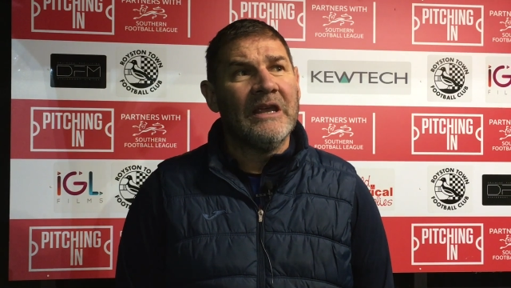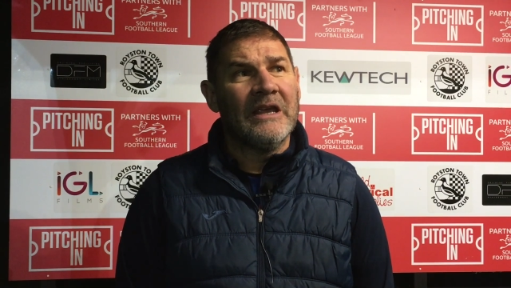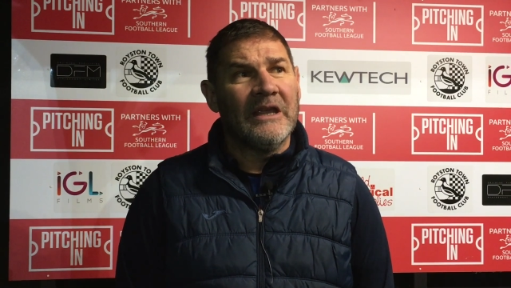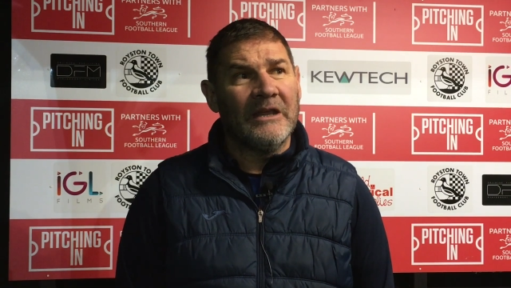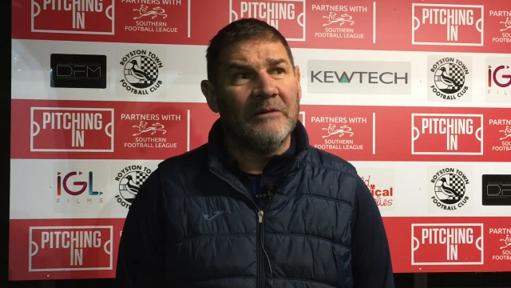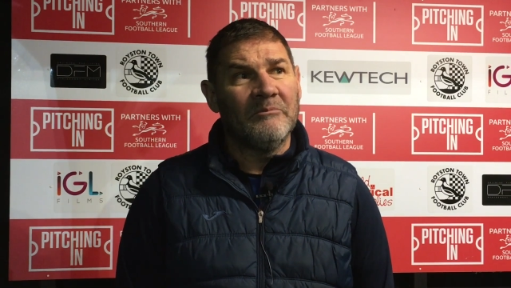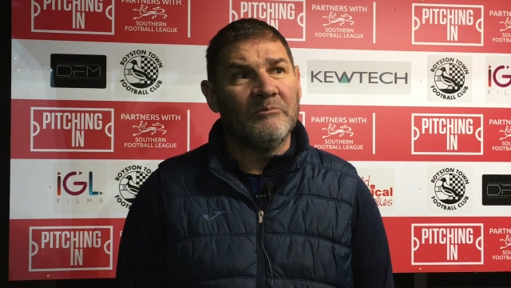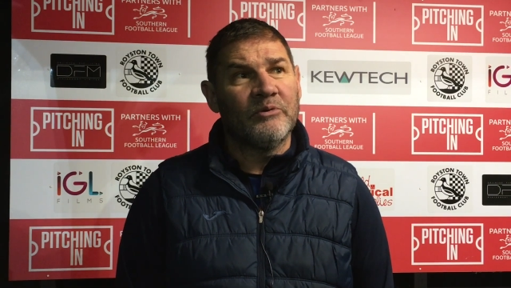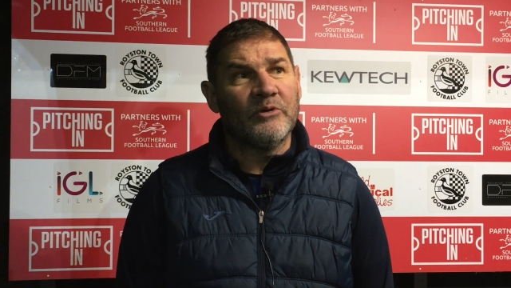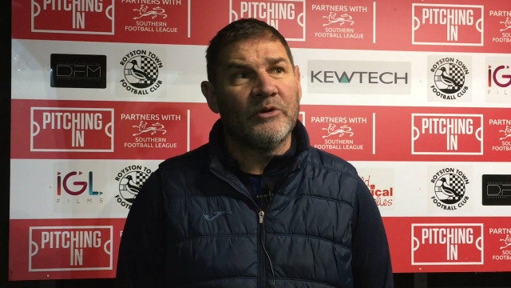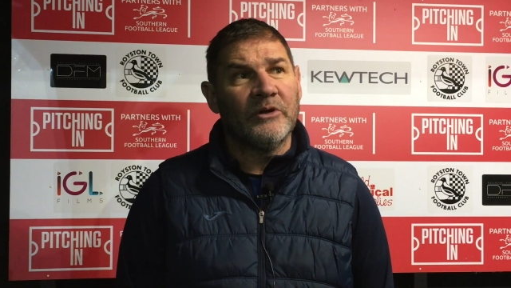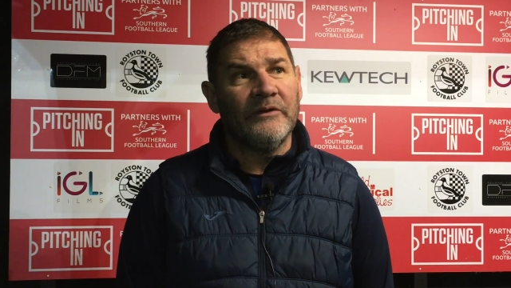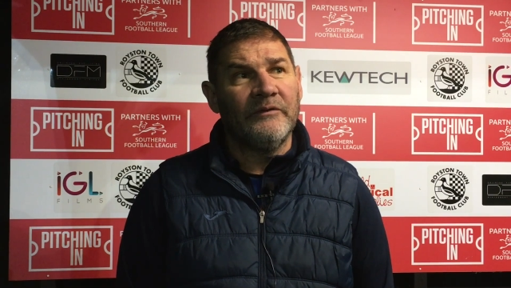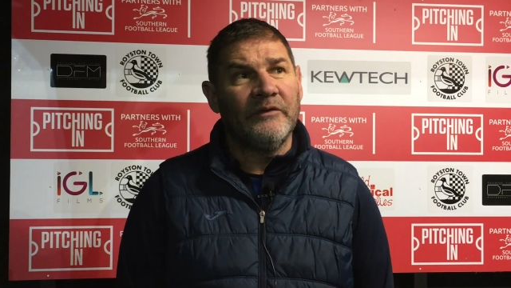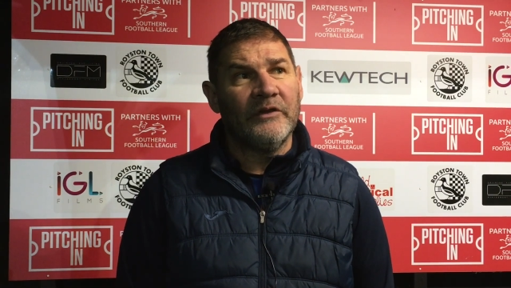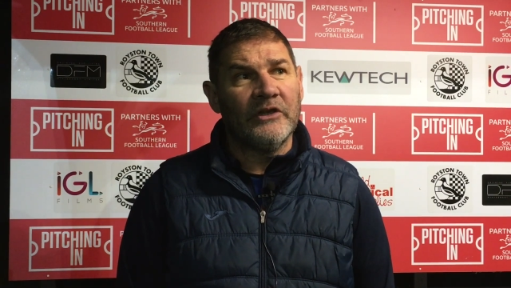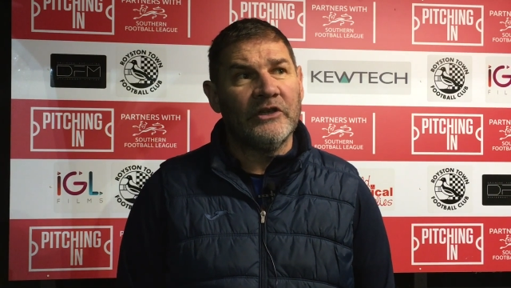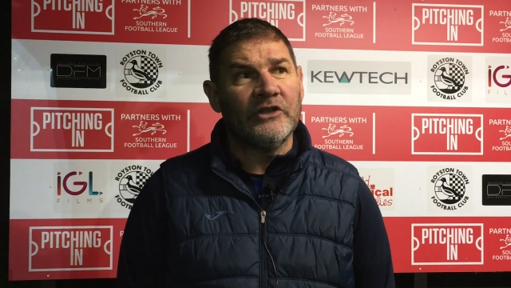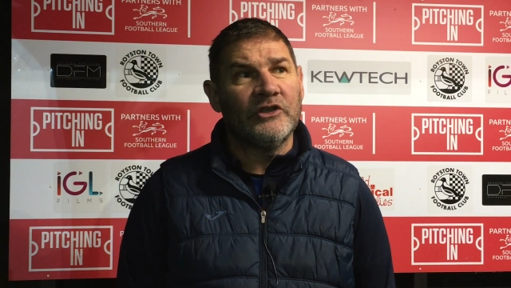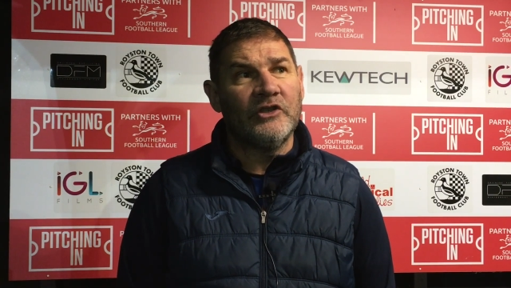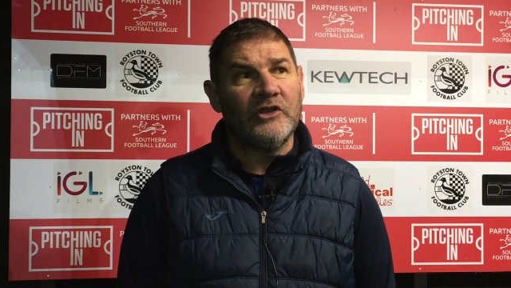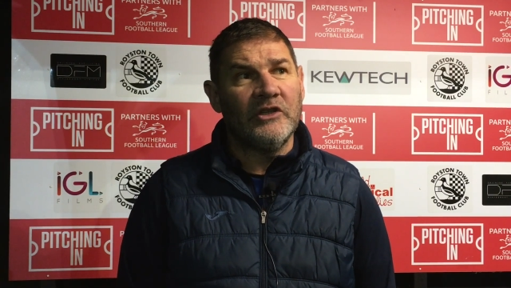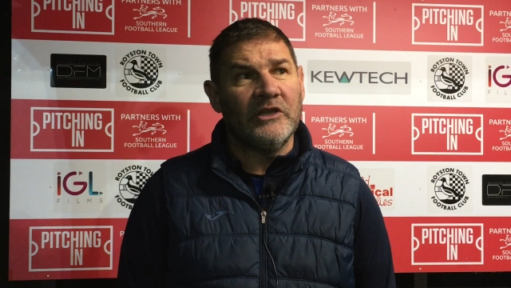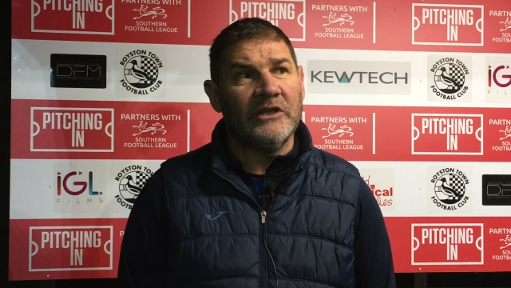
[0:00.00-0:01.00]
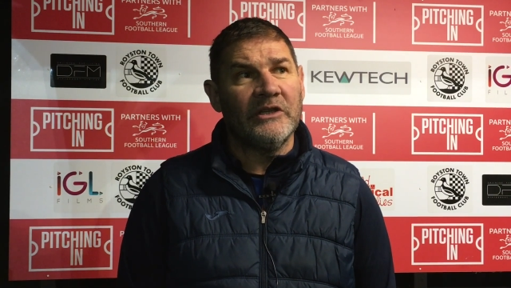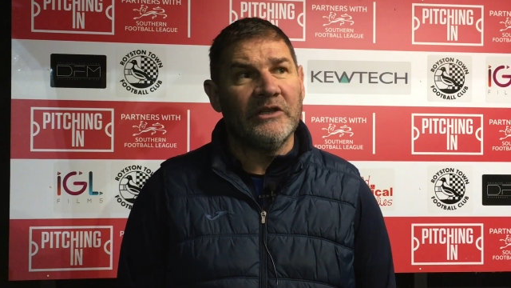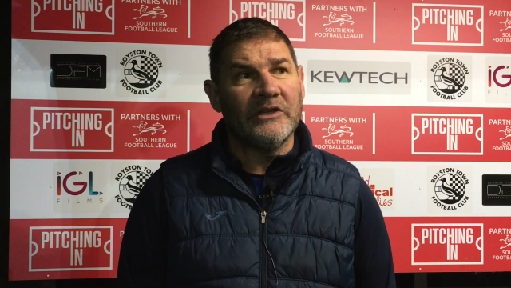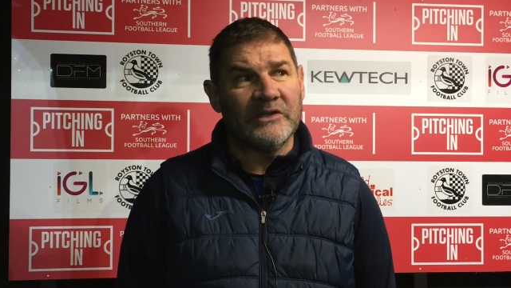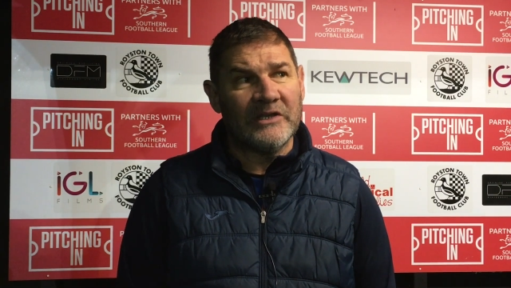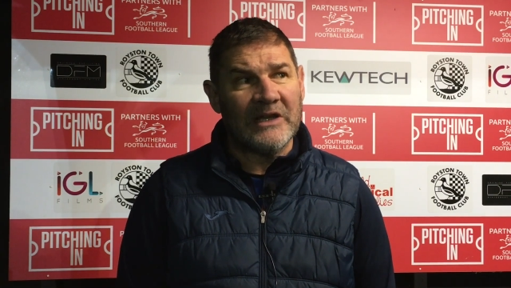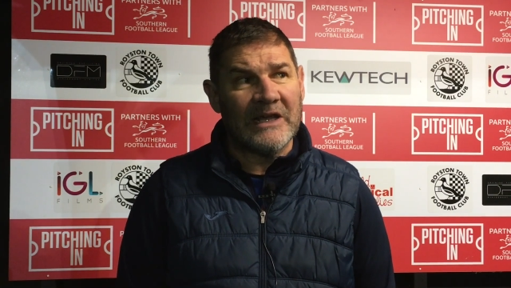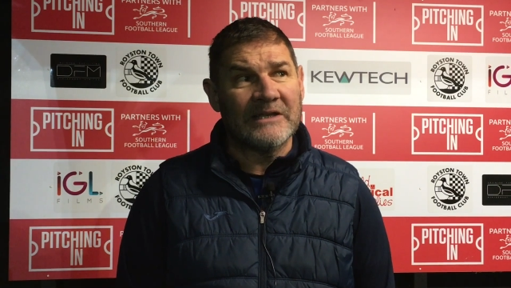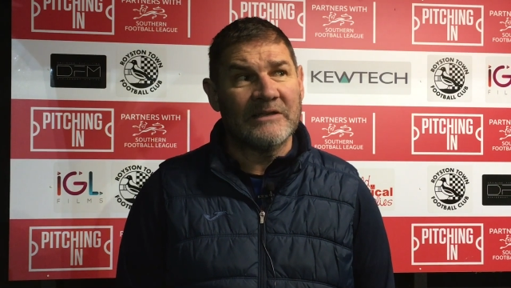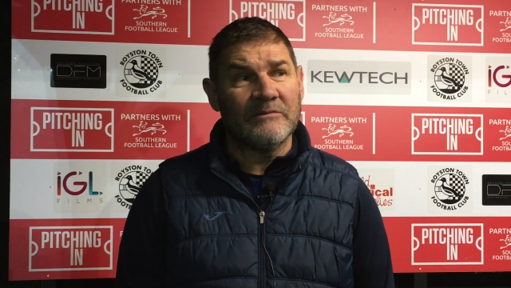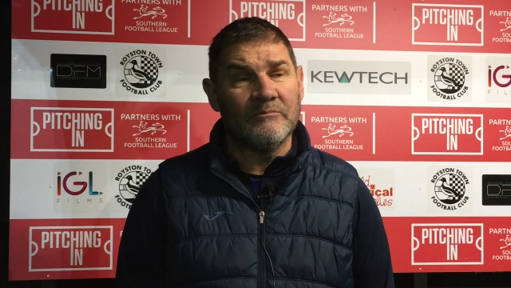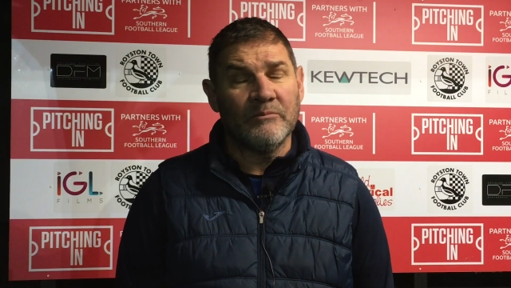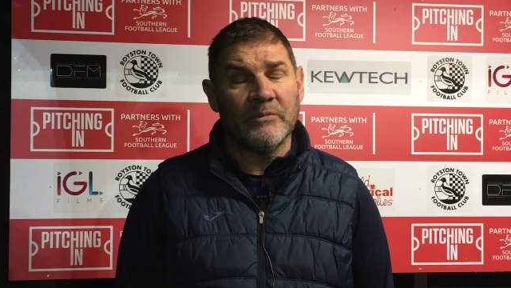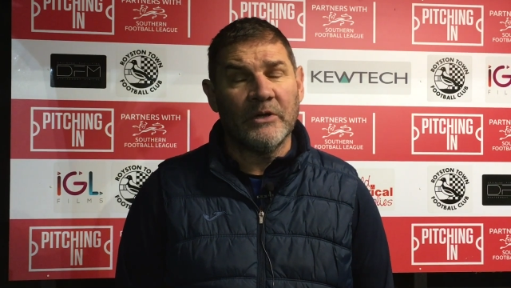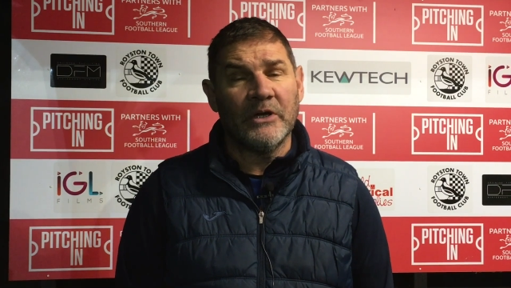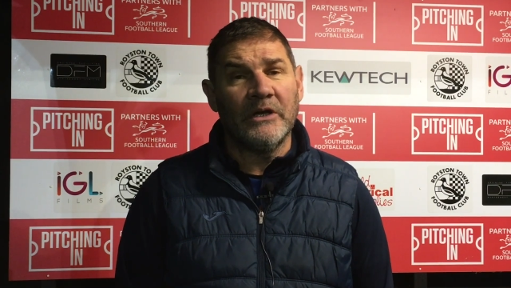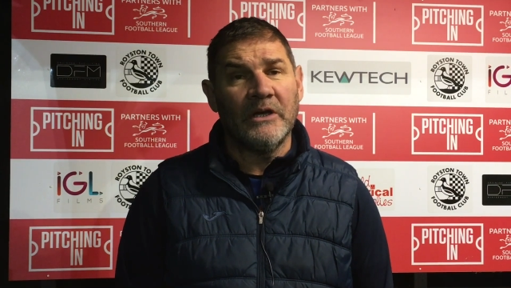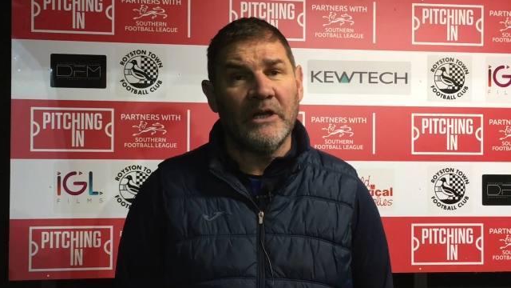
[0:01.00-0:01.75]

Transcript: in previous years hasn't been